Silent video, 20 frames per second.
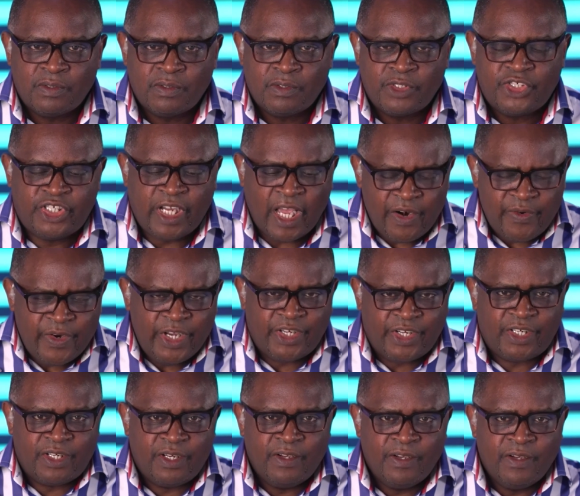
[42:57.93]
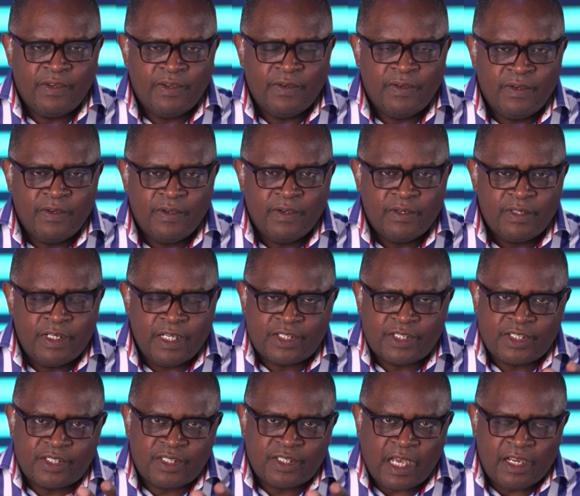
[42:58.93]
Cherish the
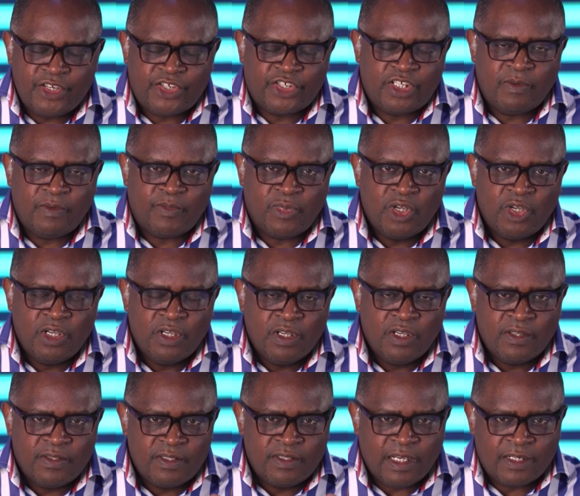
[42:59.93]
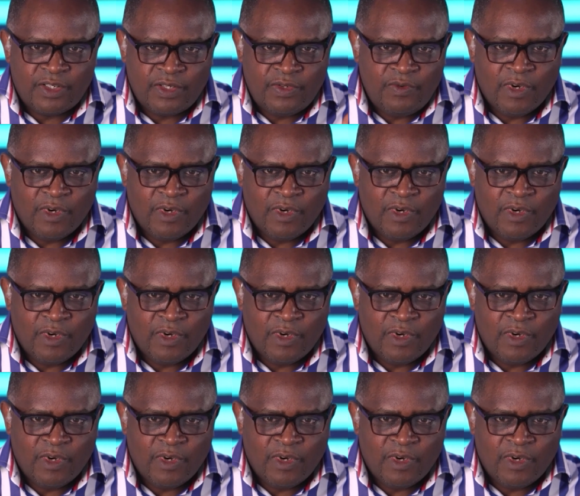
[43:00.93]
sonship that you